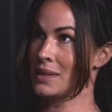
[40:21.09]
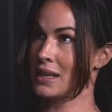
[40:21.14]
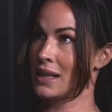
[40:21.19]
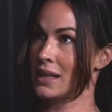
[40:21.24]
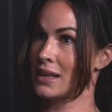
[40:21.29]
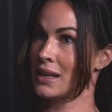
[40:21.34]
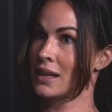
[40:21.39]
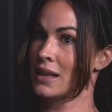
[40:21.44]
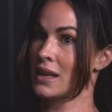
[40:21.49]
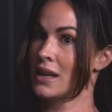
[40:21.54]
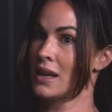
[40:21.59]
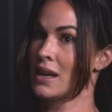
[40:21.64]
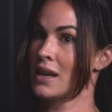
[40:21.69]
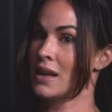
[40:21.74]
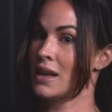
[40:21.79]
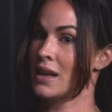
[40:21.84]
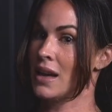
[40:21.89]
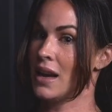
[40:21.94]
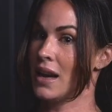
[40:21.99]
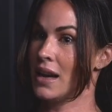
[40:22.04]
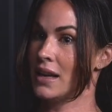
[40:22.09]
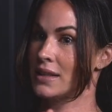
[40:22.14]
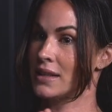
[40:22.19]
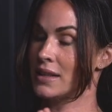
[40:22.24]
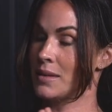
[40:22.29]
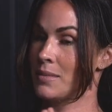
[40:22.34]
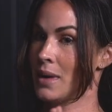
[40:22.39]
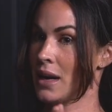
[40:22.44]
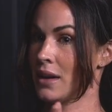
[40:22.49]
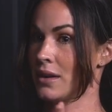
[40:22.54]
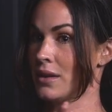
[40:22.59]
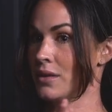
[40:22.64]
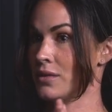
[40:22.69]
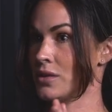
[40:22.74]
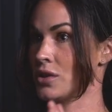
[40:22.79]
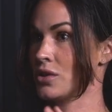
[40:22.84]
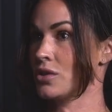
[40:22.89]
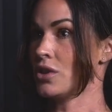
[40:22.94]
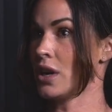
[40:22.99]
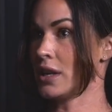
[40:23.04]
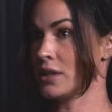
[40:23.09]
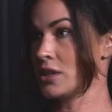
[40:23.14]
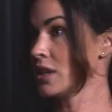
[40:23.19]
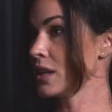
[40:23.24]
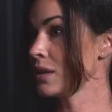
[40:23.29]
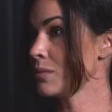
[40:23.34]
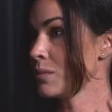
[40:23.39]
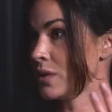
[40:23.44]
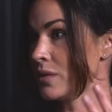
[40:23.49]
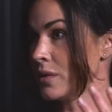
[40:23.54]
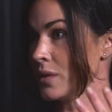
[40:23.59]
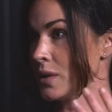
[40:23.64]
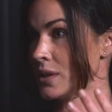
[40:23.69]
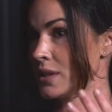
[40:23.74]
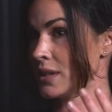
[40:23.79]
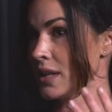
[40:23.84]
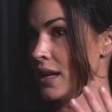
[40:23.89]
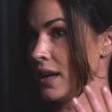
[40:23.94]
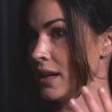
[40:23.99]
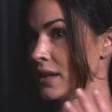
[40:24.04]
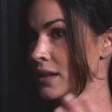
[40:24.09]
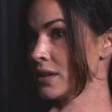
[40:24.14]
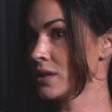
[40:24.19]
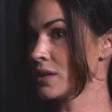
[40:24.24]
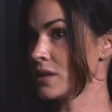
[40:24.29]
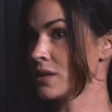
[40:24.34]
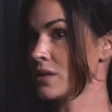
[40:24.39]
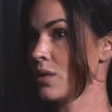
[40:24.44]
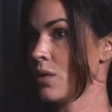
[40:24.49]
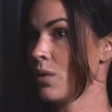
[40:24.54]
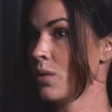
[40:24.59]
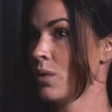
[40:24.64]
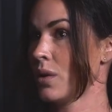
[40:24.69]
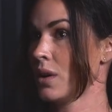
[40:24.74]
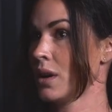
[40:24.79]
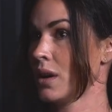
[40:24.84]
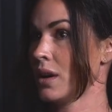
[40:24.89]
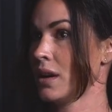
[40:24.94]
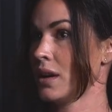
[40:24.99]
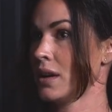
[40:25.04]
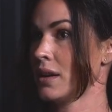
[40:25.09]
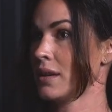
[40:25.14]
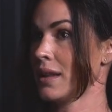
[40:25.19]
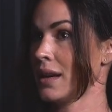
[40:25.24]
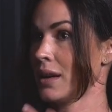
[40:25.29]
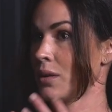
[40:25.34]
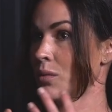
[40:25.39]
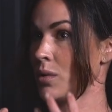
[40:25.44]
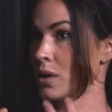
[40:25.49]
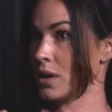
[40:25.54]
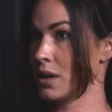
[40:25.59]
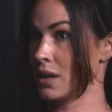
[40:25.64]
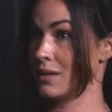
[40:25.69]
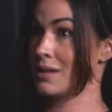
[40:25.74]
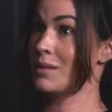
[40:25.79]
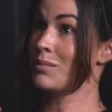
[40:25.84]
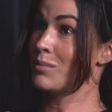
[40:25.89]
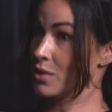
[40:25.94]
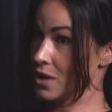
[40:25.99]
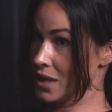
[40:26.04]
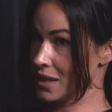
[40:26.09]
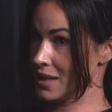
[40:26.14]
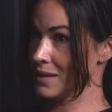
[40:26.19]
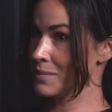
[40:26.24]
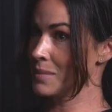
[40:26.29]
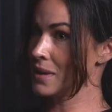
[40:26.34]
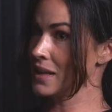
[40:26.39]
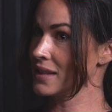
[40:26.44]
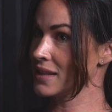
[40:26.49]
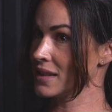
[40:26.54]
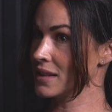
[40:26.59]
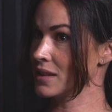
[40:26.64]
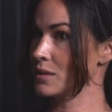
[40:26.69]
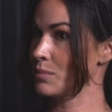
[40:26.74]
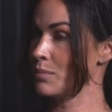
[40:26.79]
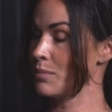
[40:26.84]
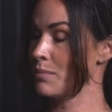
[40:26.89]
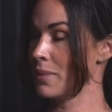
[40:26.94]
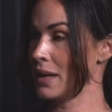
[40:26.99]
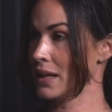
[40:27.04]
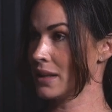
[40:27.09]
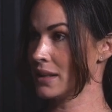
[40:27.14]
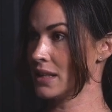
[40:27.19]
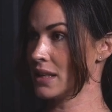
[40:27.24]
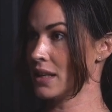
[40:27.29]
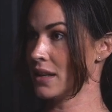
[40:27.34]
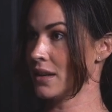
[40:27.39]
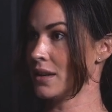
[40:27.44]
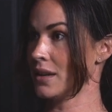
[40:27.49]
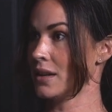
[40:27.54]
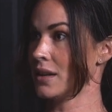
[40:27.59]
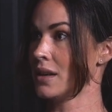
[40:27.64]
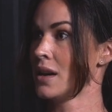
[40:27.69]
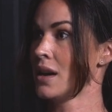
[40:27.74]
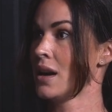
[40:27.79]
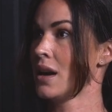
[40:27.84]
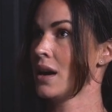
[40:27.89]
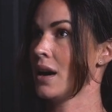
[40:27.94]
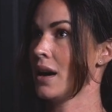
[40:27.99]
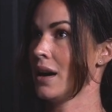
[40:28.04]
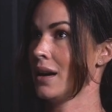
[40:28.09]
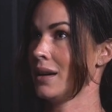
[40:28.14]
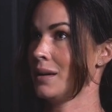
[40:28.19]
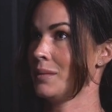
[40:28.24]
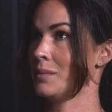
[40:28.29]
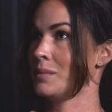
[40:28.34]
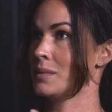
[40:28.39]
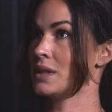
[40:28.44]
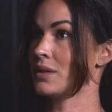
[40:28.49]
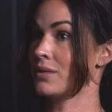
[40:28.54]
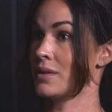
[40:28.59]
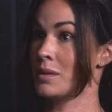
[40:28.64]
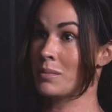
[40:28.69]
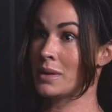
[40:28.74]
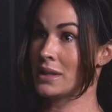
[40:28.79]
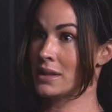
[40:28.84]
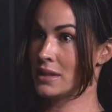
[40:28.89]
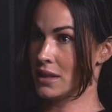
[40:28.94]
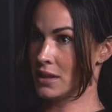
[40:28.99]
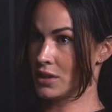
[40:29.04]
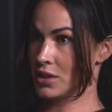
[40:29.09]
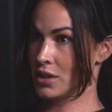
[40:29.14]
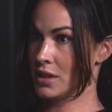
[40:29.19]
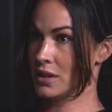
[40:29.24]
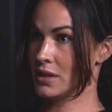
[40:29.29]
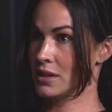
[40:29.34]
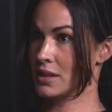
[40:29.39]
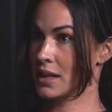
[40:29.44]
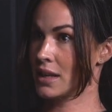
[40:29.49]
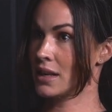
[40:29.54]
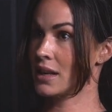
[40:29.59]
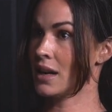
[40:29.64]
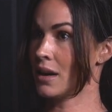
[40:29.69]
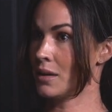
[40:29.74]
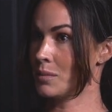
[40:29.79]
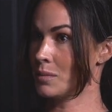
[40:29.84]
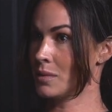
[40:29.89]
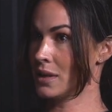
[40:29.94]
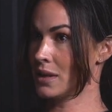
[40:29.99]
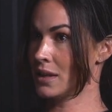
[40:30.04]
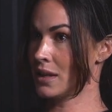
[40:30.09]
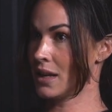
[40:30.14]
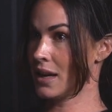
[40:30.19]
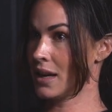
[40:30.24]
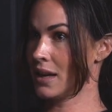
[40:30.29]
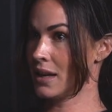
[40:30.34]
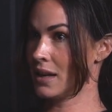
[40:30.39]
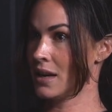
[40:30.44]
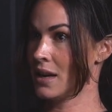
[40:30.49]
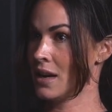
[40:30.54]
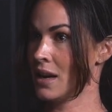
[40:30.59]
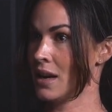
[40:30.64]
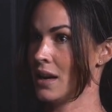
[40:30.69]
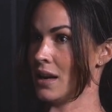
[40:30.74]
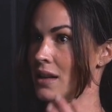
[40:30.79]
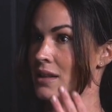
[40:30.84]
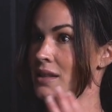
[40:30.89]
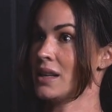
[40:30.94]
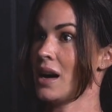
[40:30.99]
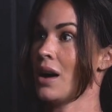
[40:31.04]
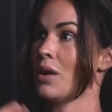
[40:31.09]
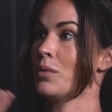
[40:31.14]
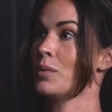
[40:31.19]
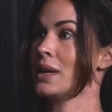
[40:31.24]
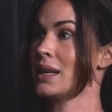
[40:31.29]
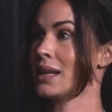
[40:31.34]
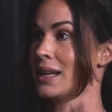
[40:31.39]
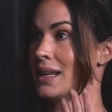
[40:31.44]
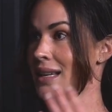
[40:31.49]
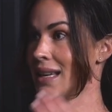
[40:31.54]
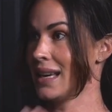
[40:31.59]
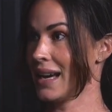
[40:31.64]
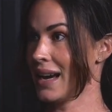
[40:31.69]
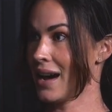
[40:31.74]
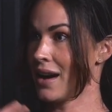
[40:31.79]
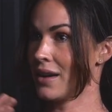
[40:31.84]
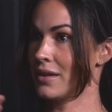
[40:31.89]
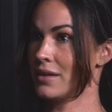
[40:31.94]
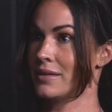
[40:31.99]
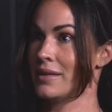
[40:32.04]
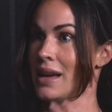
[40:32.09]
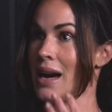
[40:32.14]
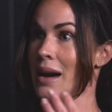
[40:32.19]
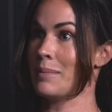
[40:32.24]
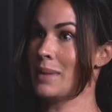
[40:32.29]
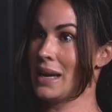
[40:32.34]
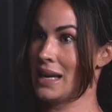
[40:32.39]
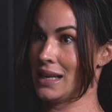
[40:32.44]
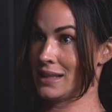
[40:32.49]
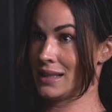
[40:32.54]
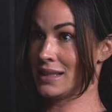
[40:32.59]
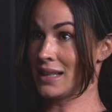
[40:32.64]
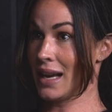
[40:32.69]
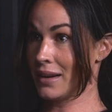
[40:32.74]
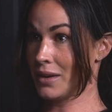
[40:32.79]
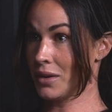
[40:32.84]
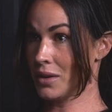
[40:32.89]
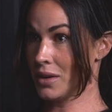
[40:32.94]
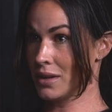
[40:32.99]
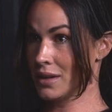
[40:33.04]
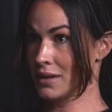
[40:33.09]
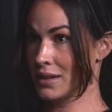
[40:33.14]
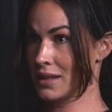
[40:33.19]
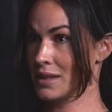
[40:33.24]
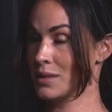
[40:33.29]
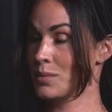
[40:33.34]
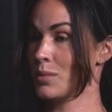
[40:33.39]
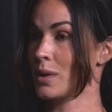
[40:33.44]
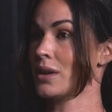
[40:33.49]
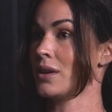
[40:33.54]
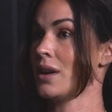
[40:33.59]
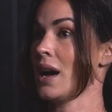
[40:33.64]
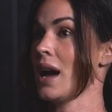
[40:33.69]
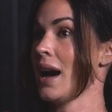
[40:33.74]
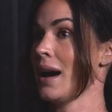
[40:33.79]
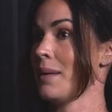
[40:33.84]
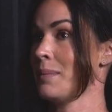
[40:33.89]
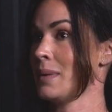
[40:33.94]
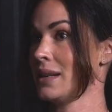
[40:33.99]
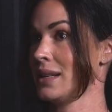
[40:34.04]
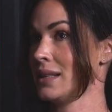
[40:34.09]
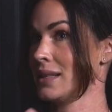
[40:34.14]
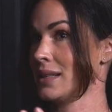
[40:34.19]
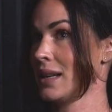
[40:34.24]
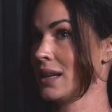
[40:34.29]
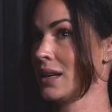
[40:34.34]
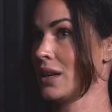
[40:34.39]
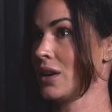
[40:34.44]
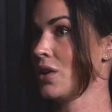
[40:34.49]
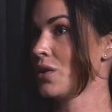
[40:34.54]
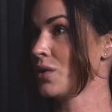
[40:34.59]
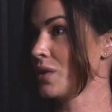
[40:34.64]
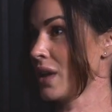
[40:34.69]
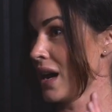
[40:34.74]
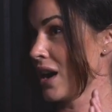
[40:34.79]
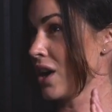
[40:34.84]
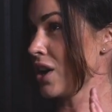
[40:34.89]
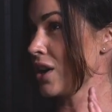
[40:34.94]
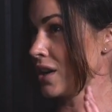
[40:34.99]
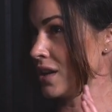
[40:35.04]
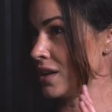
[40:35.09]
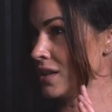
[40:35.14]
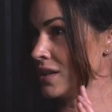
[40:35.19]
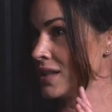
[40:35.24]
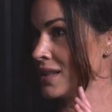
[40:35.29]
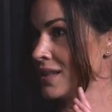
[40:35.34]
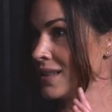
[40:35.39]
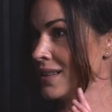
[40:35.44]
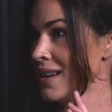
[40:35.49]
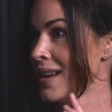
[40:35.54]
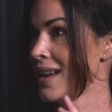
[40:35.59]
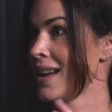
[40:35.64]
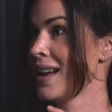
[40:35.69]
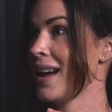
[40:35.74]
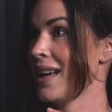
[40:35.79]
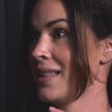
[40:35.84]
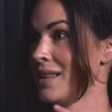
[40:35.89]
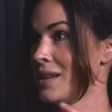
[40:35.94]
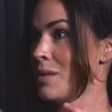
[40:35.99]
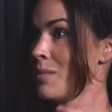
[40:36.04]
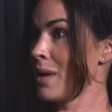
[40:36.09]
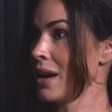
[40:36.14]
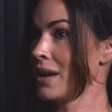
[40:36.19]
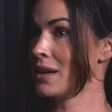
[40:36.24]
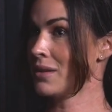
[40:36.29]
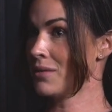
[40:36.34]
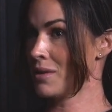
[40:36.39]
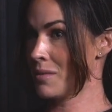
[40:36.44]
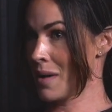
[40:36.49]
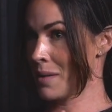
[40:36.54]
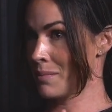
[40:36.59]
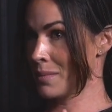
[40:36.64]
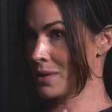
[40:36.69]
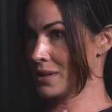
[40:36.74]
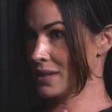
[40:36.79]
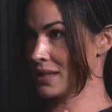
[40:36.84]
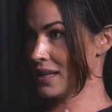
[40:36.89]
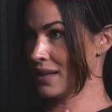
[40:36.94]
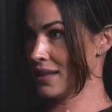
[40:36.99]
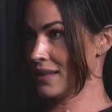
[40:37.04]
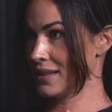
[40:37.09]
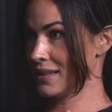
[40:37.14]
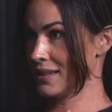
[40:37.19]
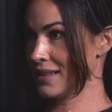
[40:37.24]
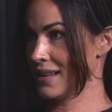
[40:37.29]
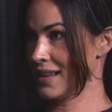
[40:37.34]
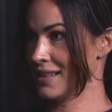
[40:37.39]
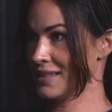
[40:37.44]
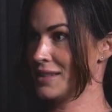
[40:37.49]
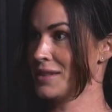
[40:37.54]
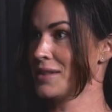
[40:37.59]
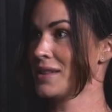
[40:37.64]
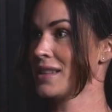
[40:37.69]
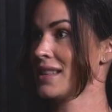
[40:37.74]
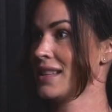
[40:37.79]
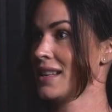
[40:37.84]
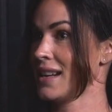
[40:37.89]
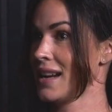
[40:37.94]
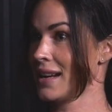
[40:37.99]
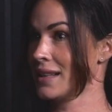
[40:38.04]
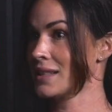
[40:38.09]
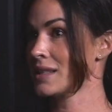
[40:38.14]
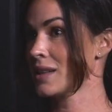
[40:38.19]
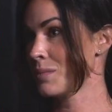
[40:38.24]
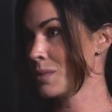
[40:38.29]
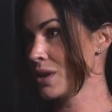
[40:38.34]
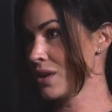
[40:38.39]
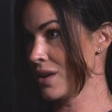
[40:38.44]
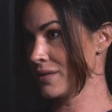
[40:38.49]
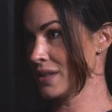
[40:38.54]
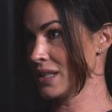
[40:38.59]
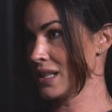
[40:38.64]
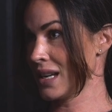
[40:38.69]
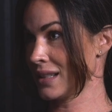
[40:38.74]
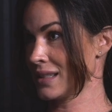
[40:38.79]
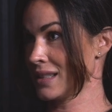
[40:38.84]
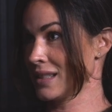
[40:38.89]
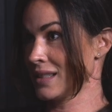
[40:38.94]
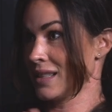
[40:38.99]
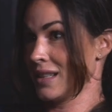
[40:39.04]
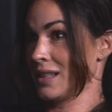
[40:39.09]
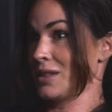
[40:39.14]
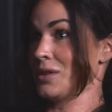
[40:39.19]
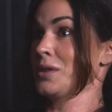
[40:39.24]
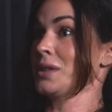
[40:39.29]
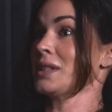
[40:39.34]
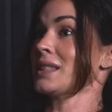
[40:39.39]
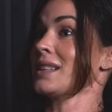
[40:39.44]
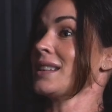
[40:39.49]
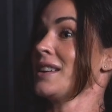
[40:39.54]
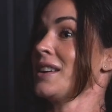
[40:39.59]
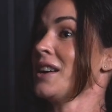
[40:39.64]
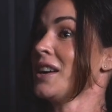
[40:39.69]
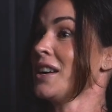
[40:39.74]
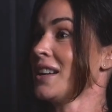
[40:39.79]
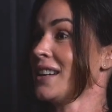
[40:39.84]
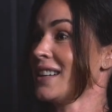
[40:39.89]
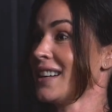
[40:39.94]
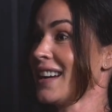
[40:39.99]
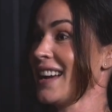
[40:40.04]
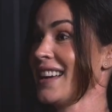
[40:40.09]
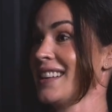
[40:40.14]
like it's a matter of stretching before sex or like working, the breathing piece is big deal. Different positions can help with that until we can get out of that pain cycle. Because what'll happen is like, oh, that hurt. And then your body remembers it. And so then the next time you have sex, it's like, oh, it's going to hurt.